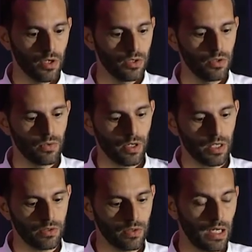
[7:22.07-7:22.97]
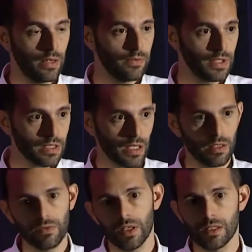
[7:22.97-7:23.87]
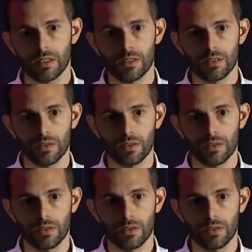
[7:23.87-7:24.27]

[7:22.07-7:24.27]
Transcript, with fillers: you want it to have this kind of laces,